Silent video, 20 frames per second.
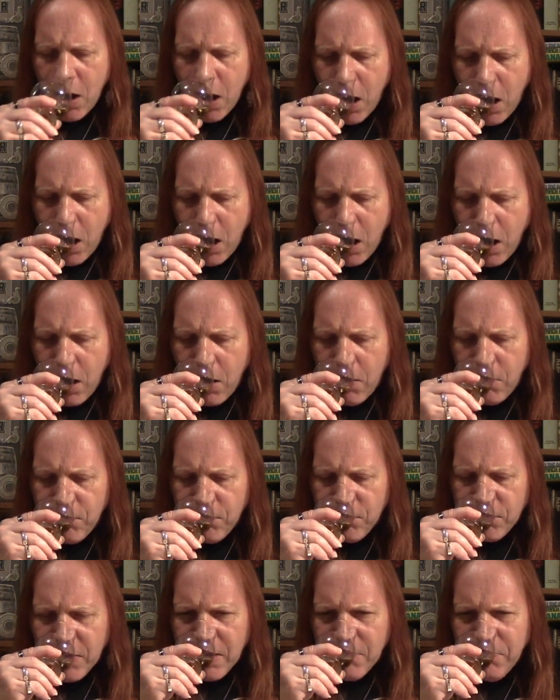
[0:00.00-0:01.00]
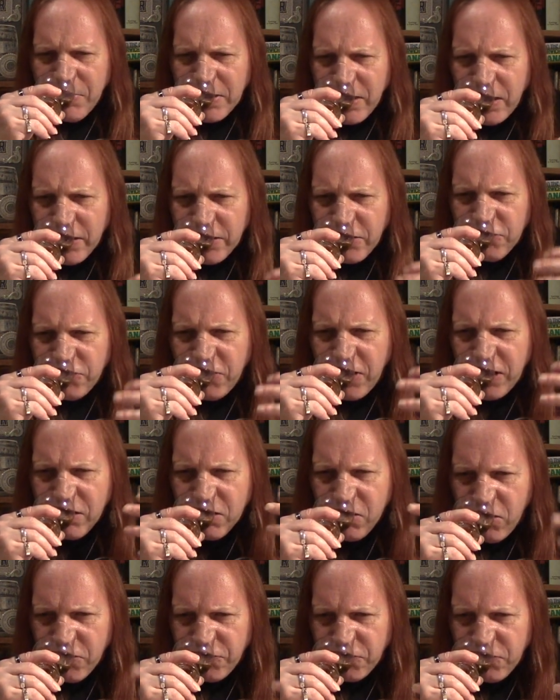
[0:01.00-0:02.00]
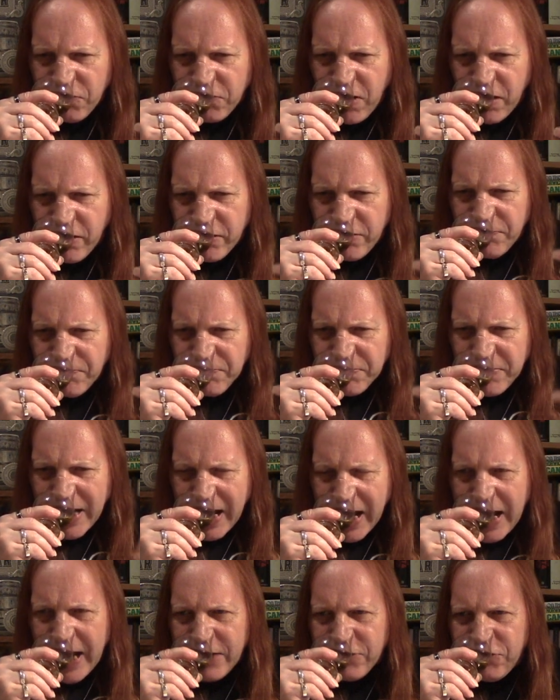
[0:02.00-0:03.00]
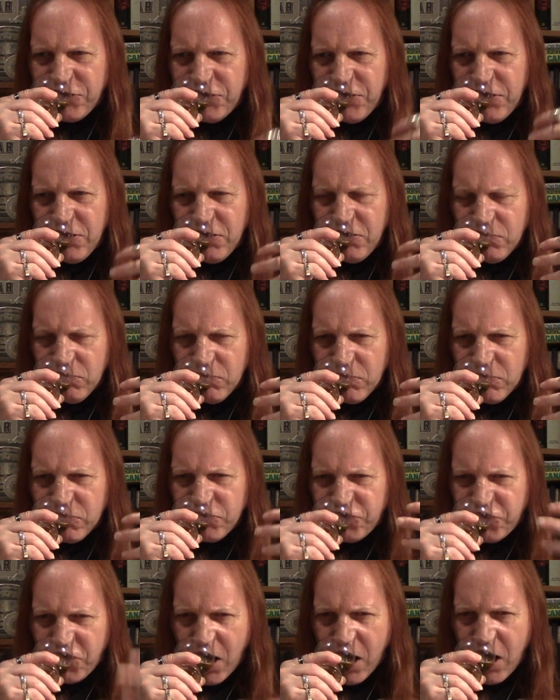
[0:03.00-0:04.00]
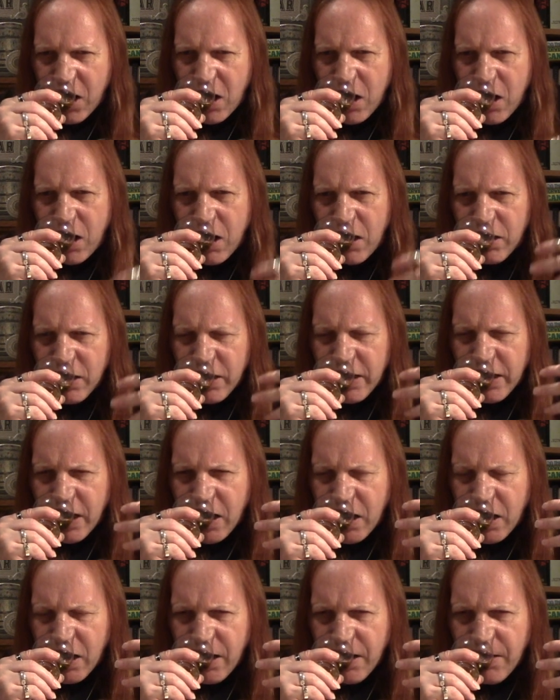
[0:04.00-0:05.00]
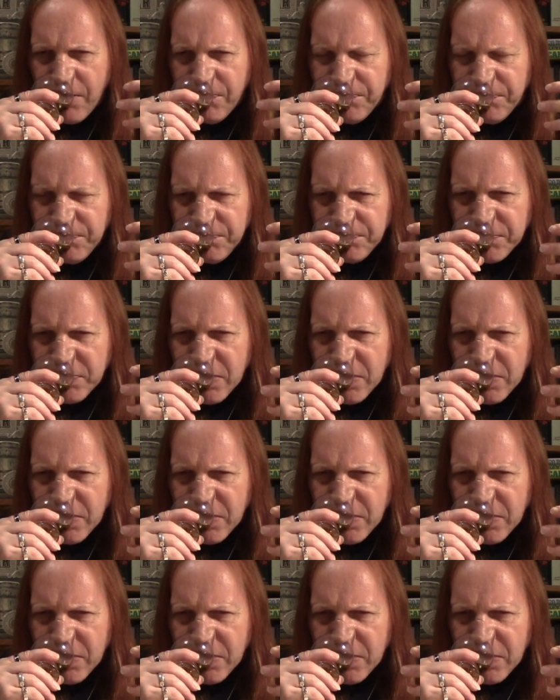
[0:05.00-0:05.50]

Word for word: um, but like I said, lots of kind of ashy, tar, um,